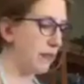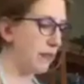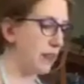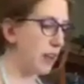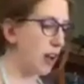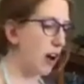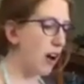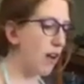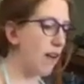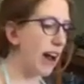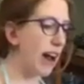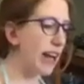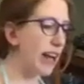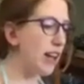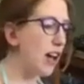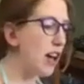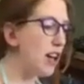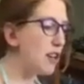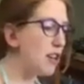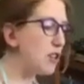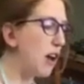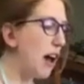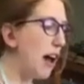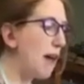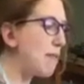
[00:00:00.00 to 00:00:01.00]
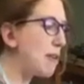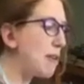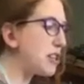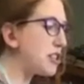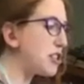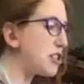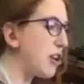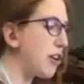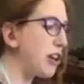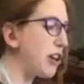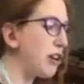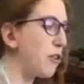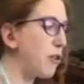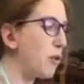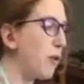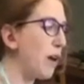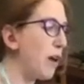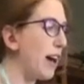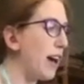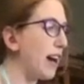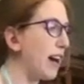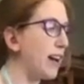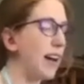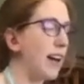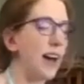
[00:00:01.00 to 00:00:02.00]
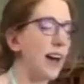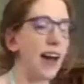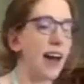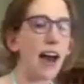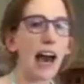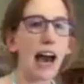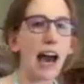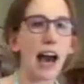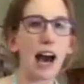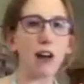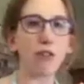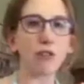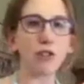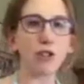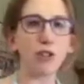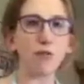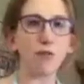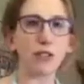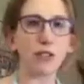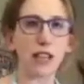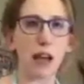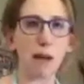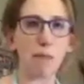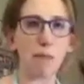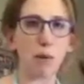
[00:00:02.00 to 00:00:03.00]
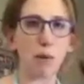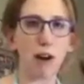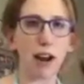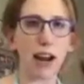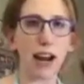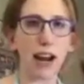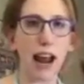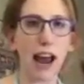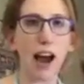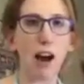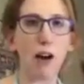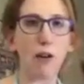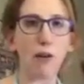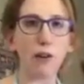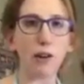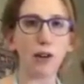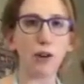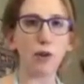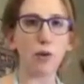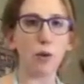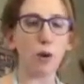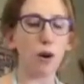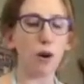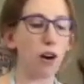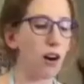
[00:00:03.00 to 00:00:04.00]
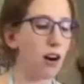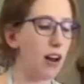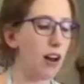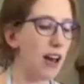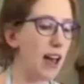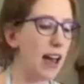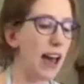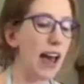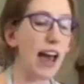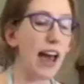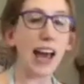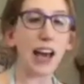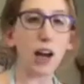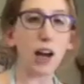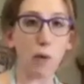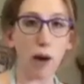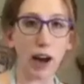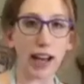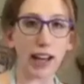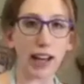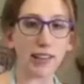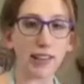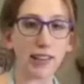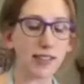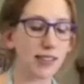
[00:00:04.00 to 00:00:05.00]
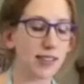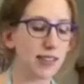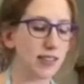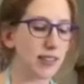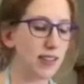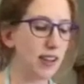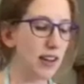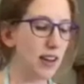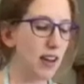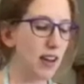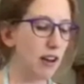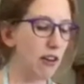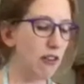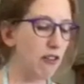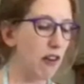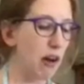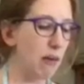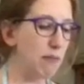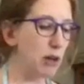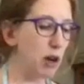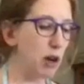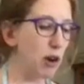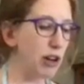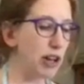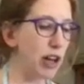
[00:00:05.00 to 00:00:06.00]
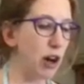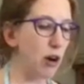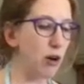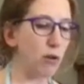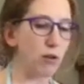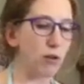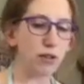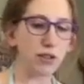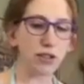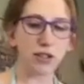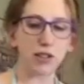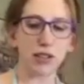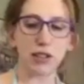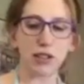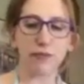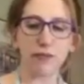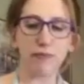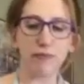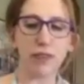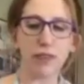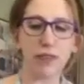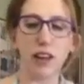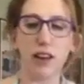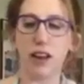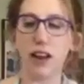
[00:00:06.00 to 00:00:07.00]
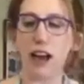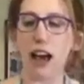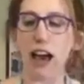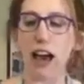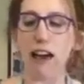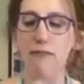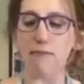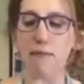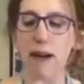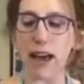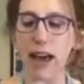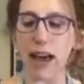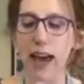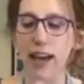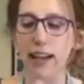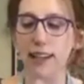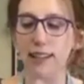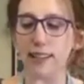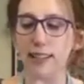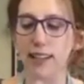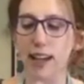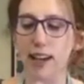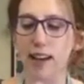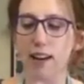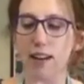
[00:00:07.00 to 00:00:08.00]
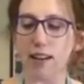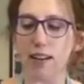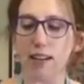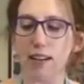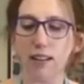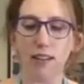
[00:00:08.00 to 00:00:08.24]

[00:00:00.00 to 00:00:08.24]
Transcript: All right, so I'm going to show you quick how to separate out your egg whites from your yolks. I have my eggs here,